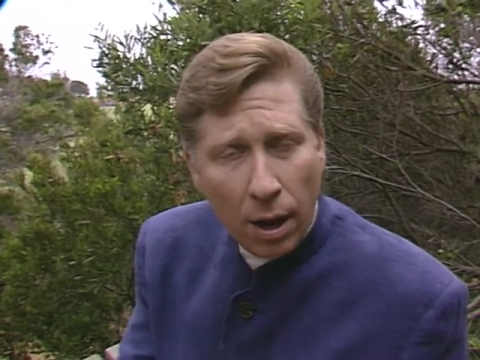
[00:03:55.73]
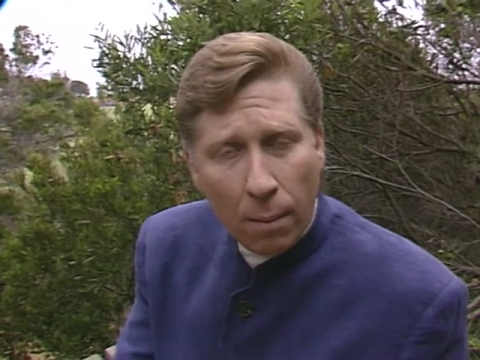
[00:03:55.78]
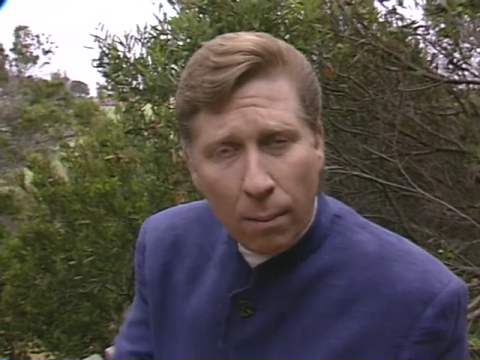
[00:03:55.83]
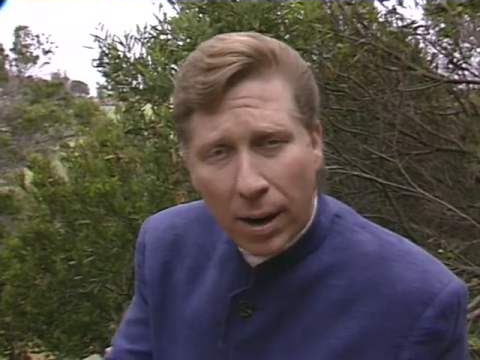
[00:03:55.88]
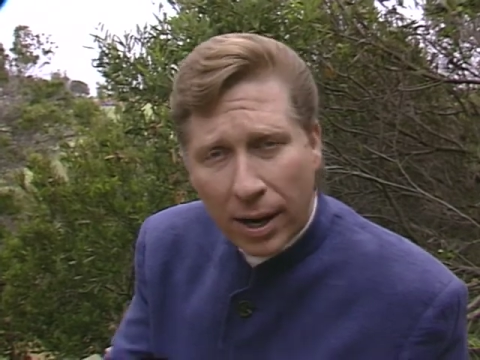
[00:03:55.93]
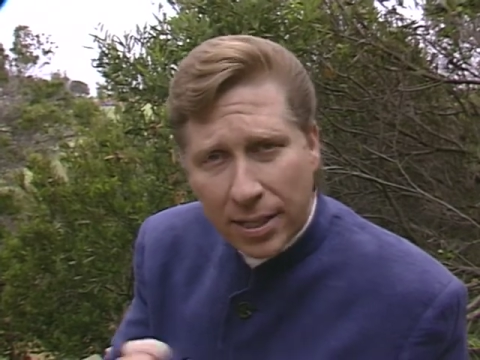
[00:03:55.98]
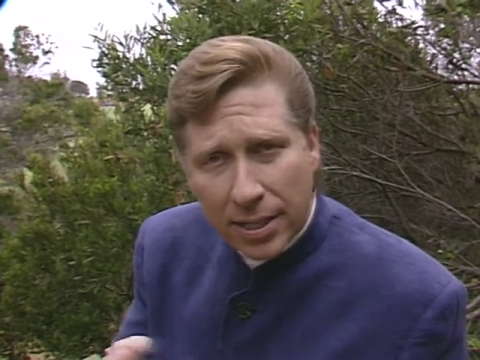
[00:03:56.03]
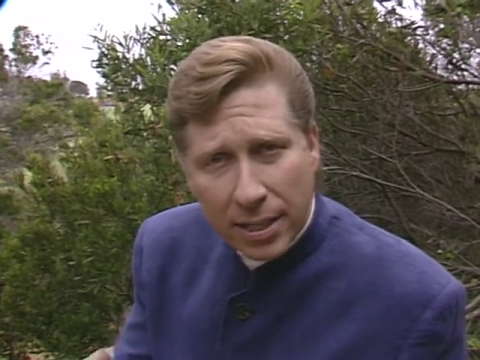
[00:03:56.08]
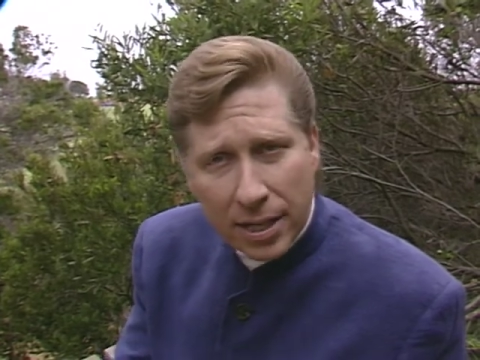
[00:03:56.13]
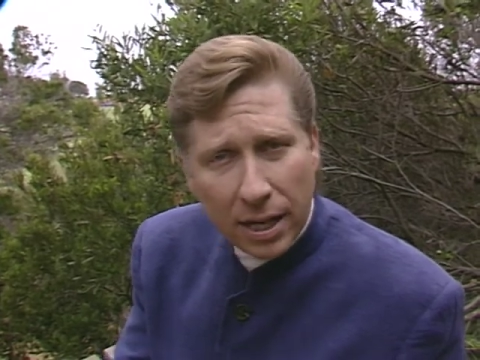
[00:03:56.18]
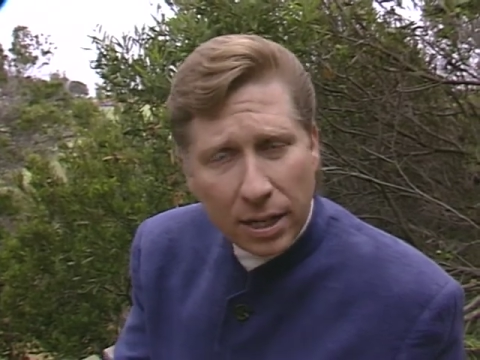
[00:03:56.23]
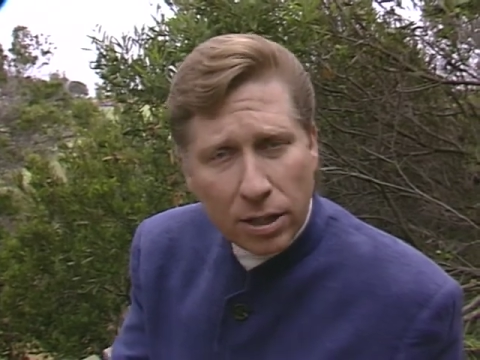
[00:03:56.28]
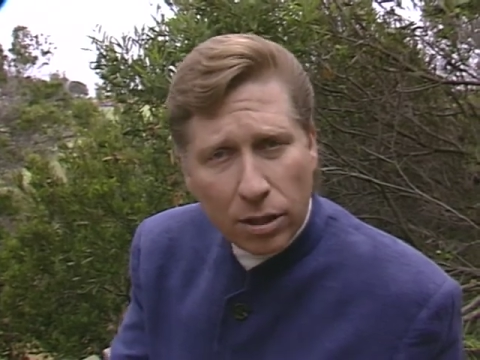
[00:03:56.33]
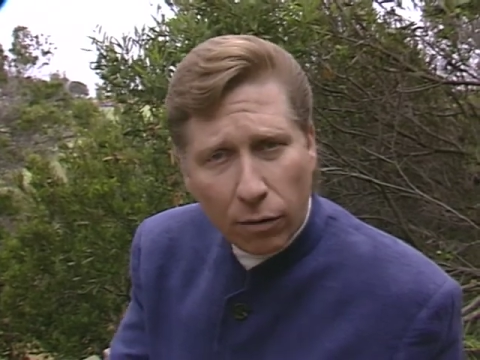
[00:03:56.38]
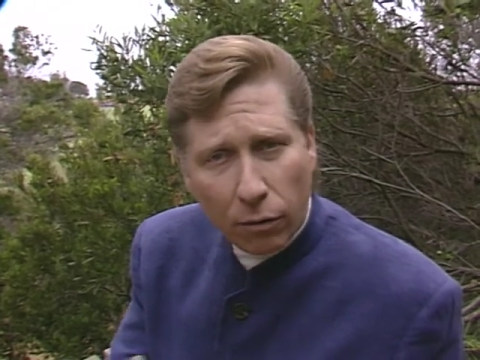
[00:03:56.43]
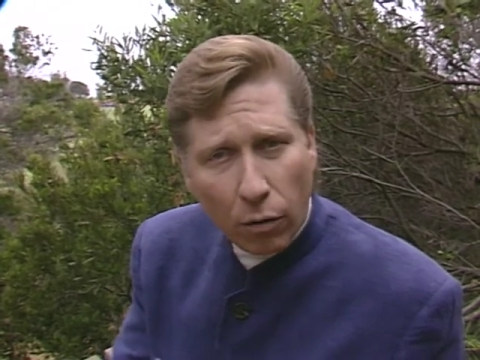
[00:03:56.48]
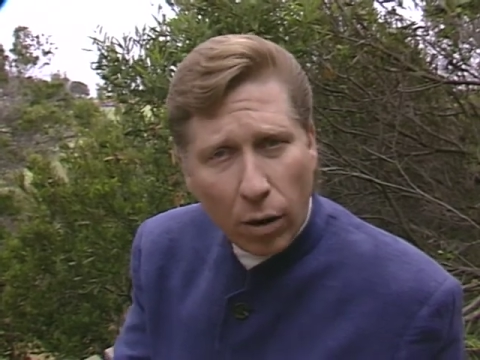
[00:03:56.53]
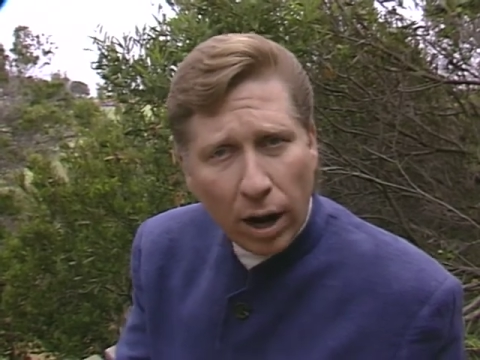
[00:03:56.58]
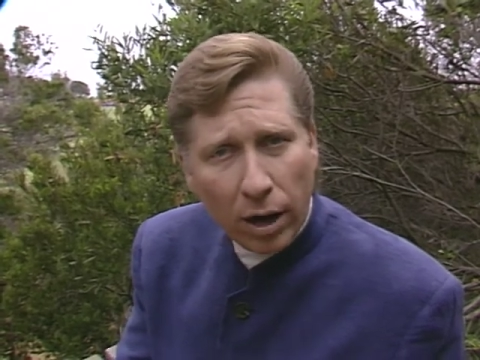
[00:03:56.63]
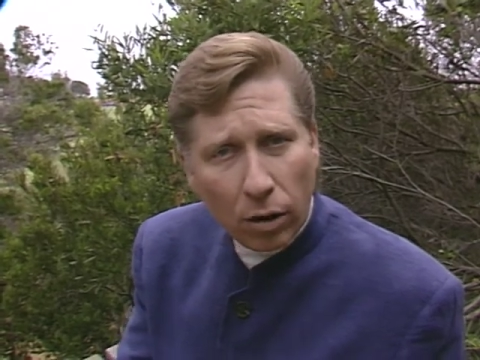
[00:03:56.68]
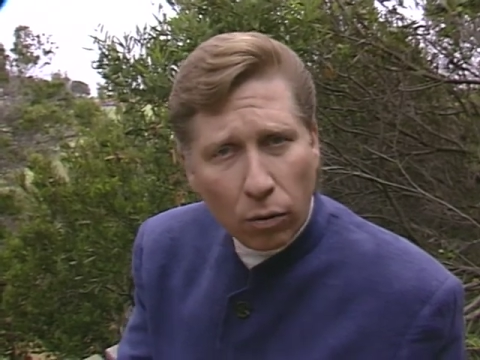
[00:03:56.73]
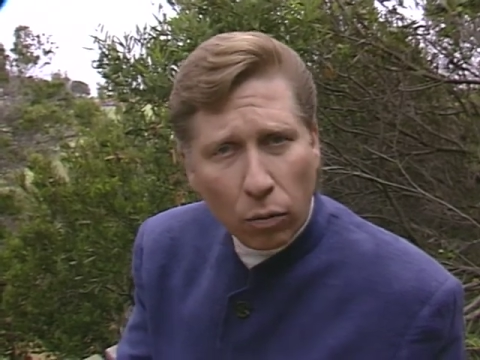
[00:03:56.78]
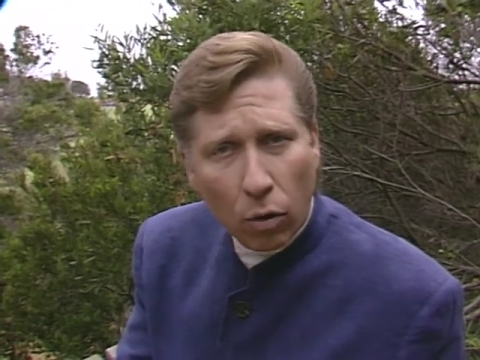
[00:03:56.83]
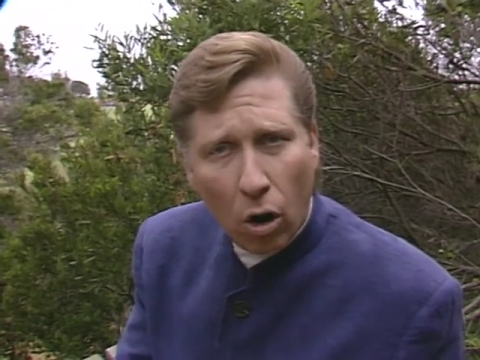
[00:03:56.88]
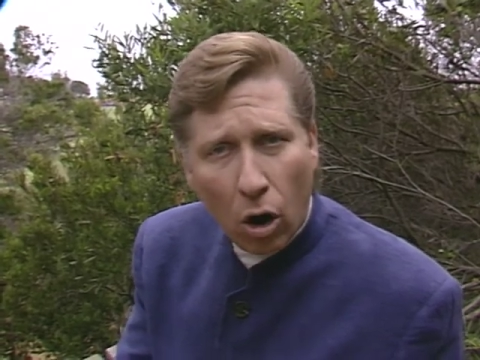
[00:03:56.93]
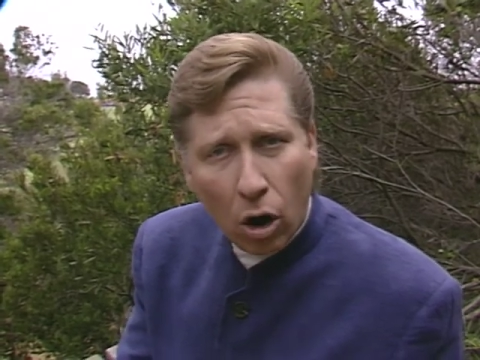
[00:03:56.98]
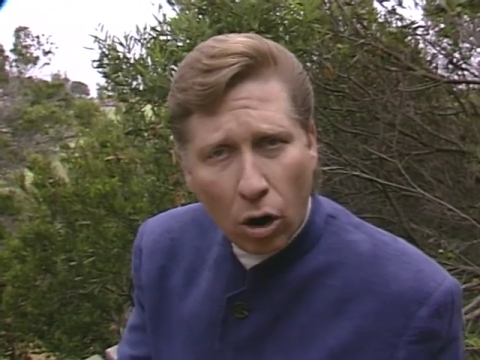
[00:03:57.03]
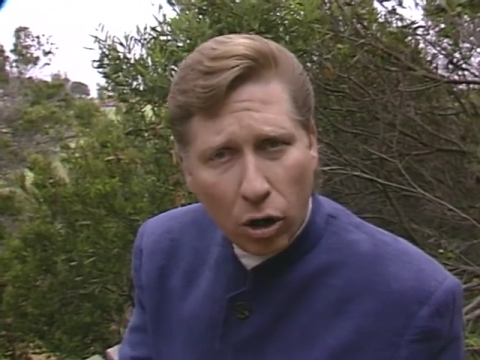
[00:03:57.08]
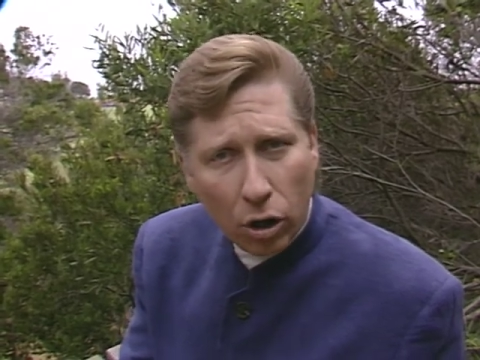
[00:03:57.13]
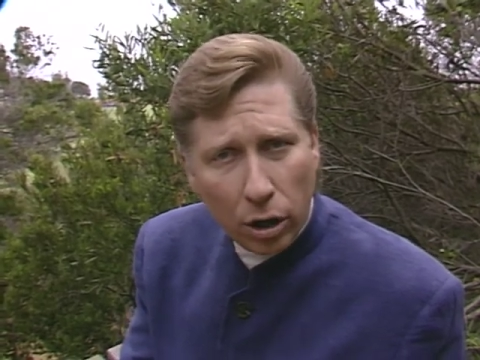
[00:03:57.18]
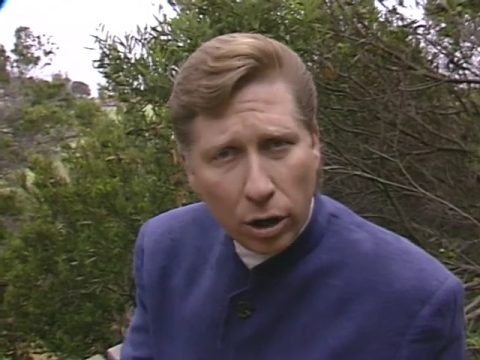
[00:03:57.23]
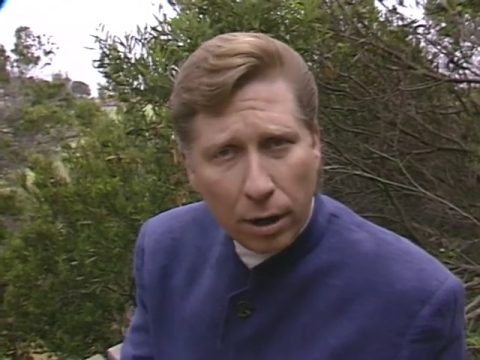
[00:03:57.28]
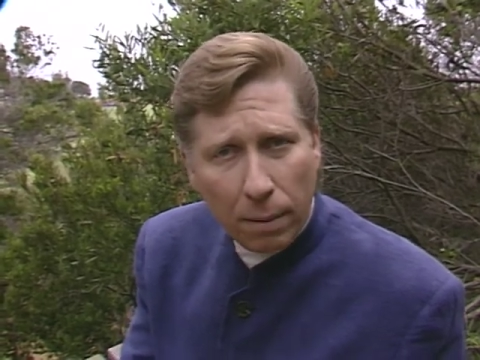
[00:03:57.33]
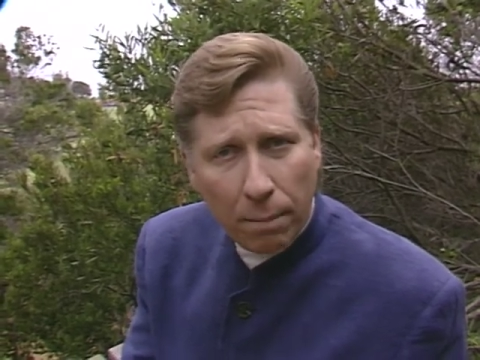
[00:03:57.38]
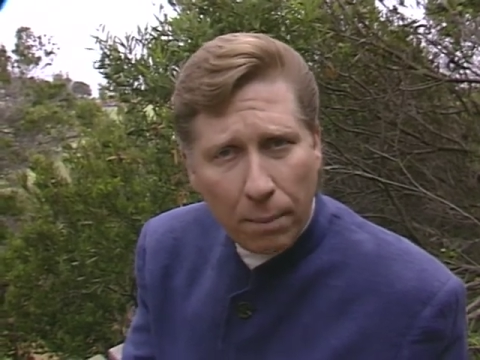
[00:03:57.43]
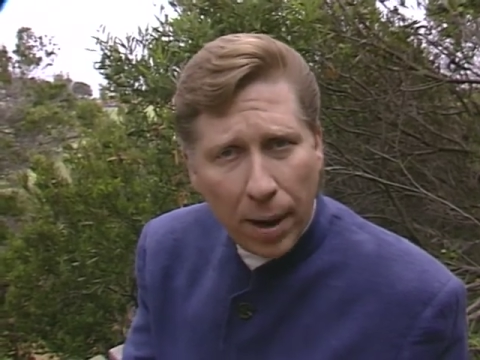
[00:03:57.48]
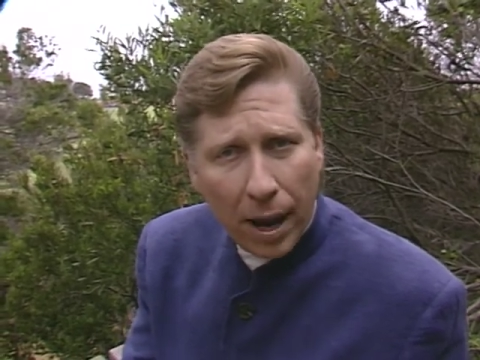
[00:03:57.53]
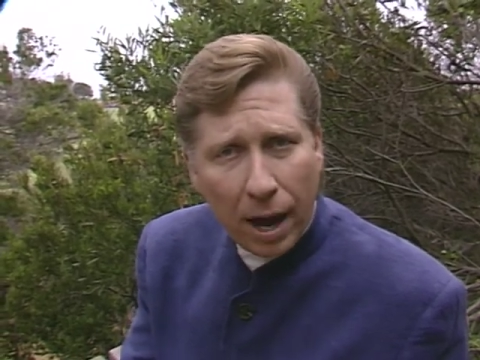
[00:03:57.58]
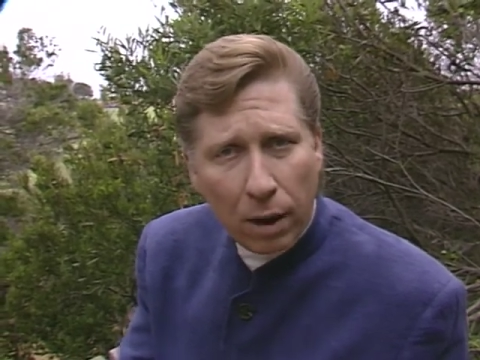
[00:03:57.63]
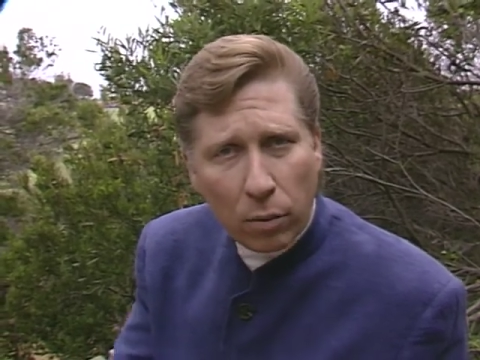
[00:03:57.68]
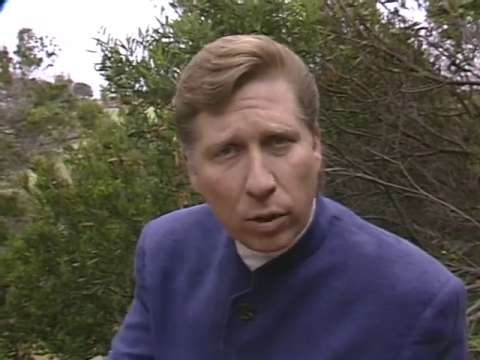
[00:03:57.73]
my sense of right and wrong, good and bad,